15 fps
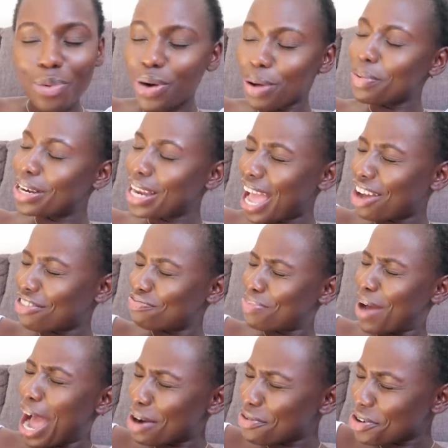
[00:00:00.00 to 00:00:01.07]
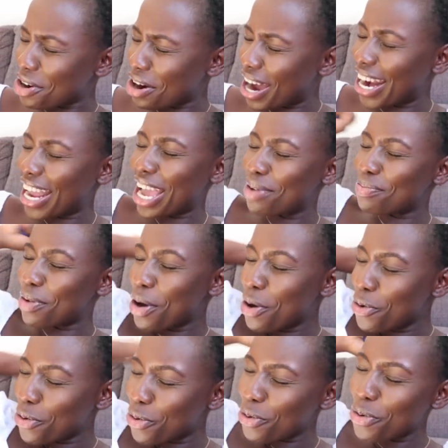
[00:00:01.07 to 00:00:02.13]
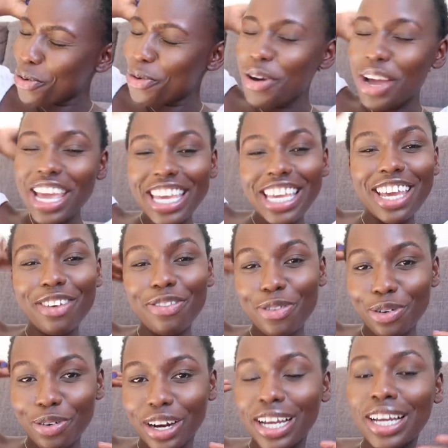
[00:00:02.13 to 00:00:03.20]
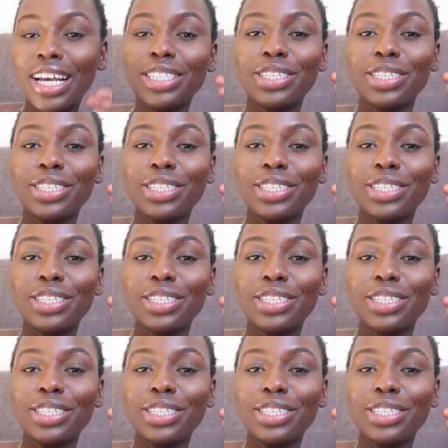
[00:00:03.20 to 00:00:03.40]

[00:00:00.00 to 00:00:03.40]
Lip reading: Women have power, and I am all here for it.